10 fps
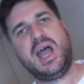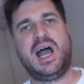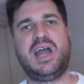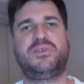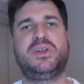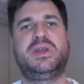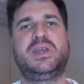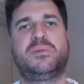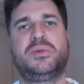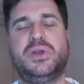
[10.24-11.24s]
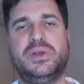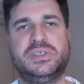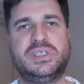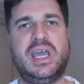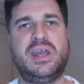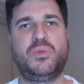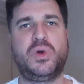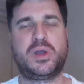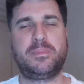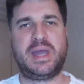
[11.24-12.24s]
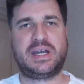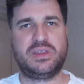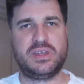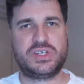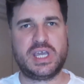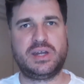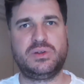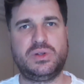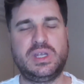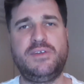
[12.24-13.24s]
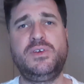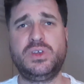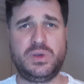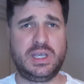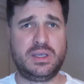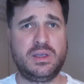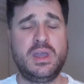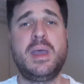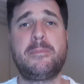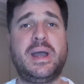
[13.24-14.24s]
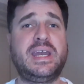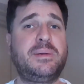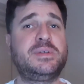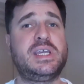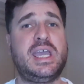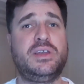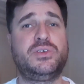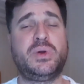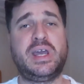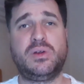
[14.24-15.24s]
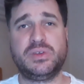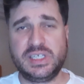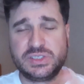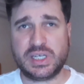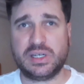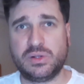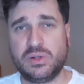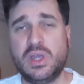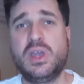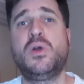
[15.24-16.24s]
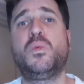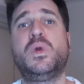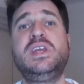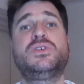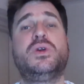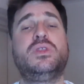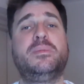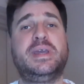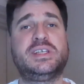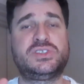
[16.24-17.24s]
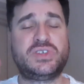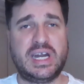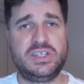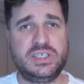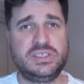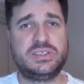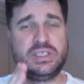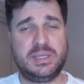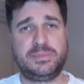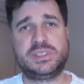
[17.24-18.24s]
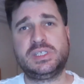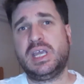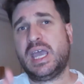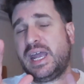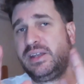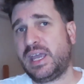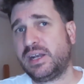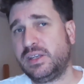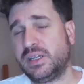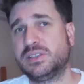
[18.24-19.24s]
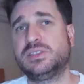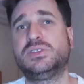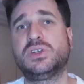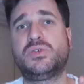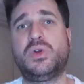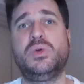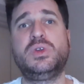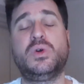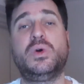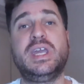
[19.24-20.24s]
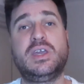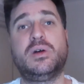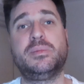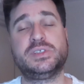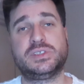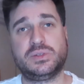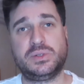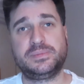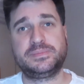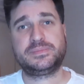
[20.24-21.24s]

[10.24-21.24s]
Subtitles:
Hi fellow ecom nerds, and welcome back to the channel. If you're new here, my name is Andrew, and on this channel we show you the best strategies, tips and tactics to grow your e-commerce store.